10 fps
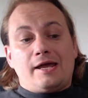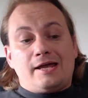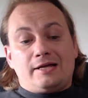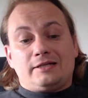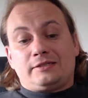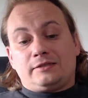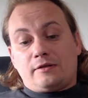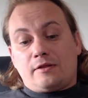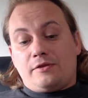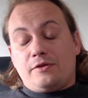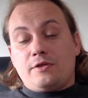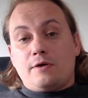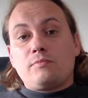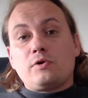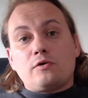as the
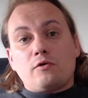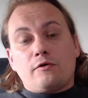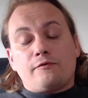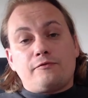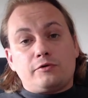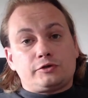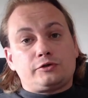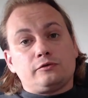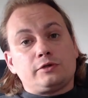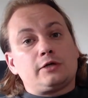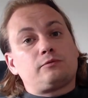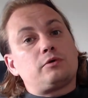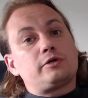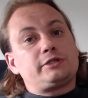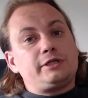number of virtual
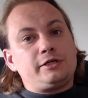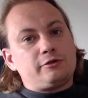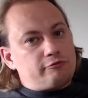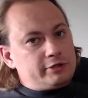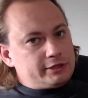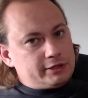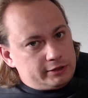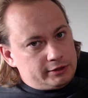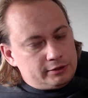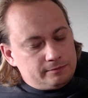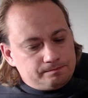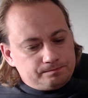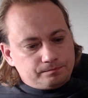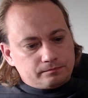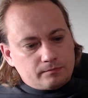networks increases,
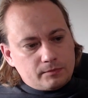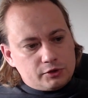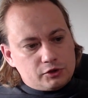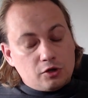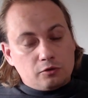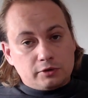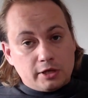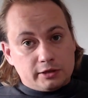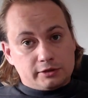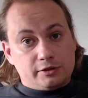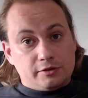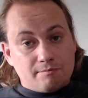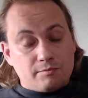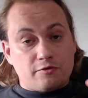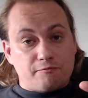so does the
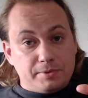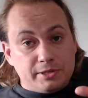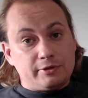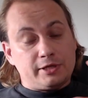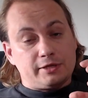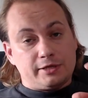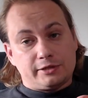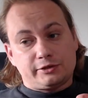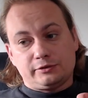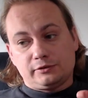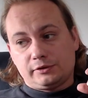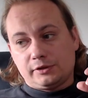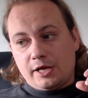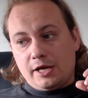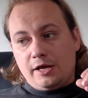number of peering connections.
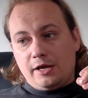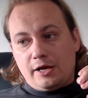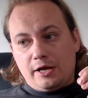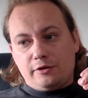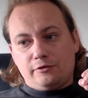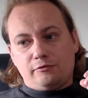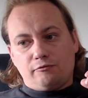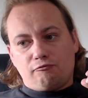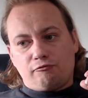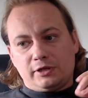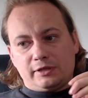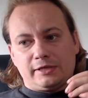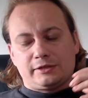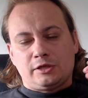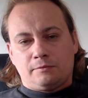And
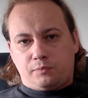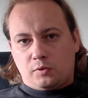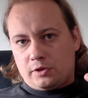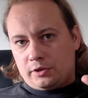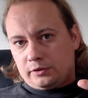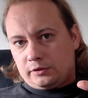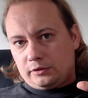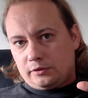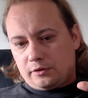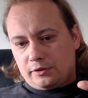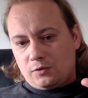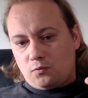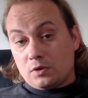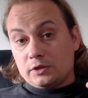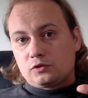really, at some point,
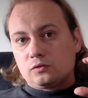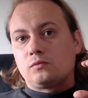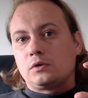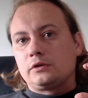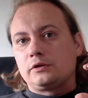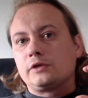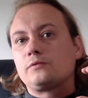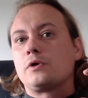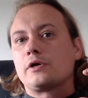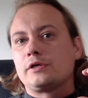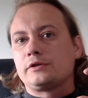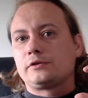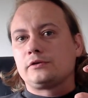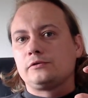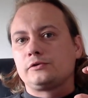the one-to-one networking
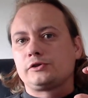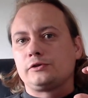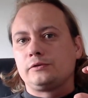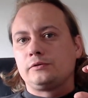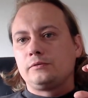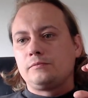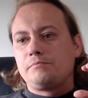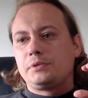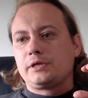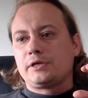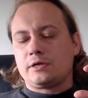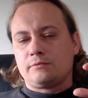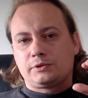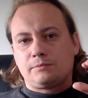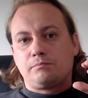solution
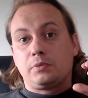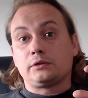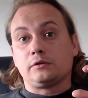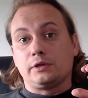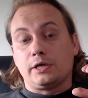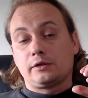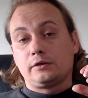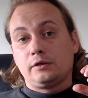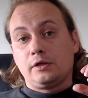becomes a bottleneck.